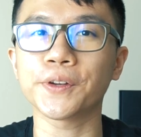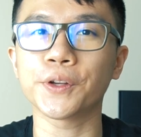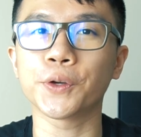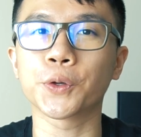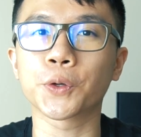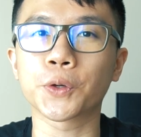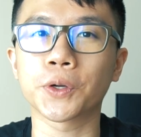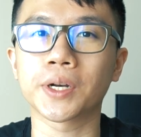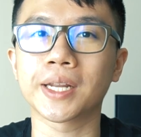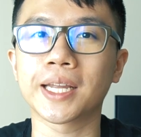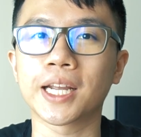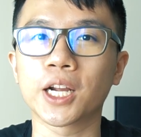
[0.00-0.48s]
video
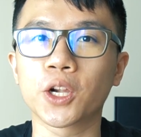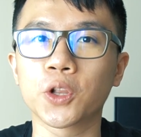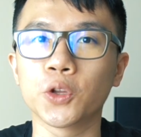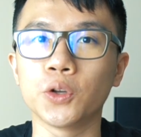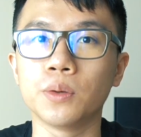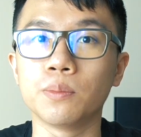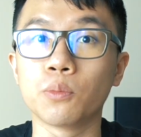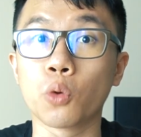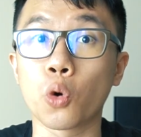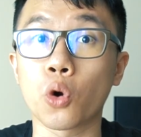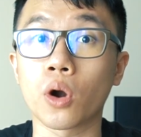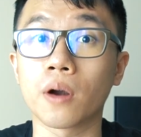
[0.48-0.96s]
is going to
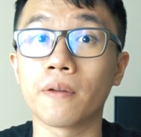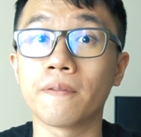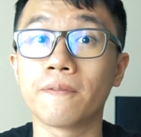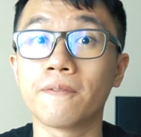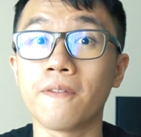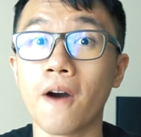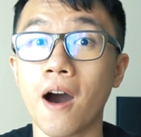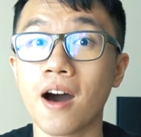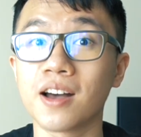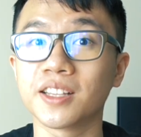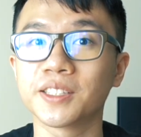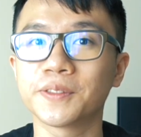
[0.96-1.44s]
include more
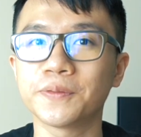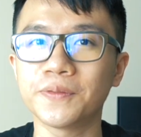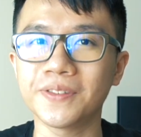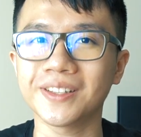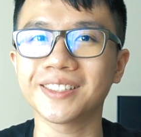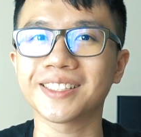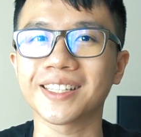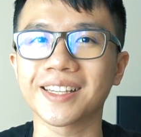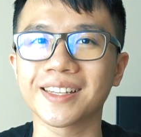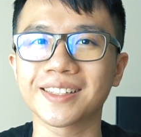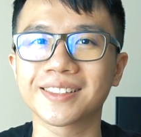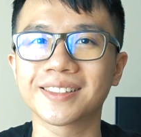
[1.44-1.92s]
advanced
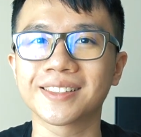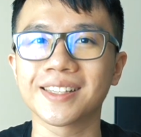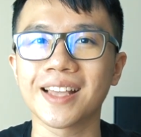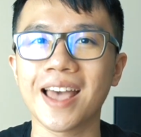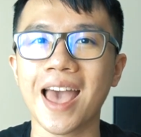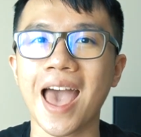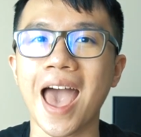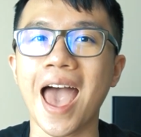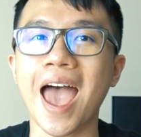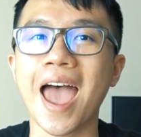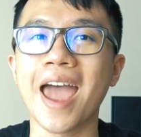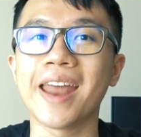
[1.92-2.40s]
physics,
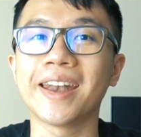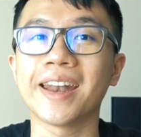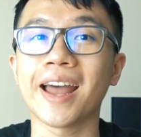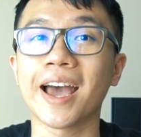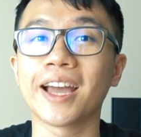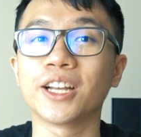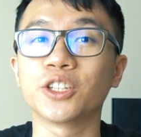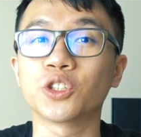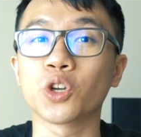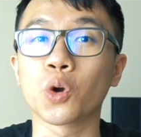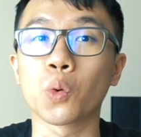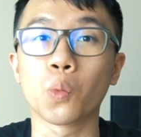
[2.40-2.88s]
and
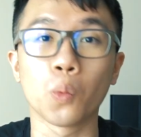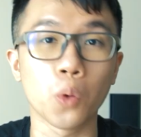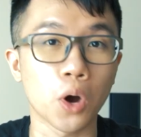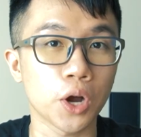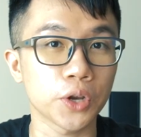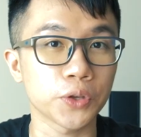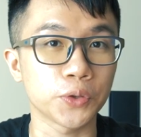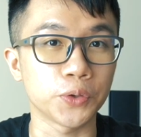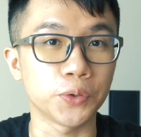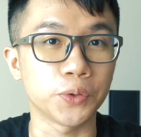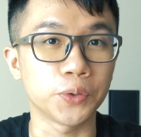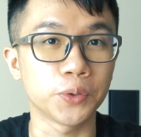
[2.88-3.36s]
I don't
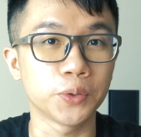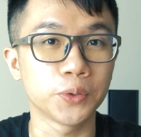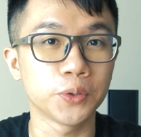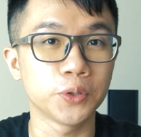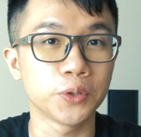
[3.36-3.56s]
want you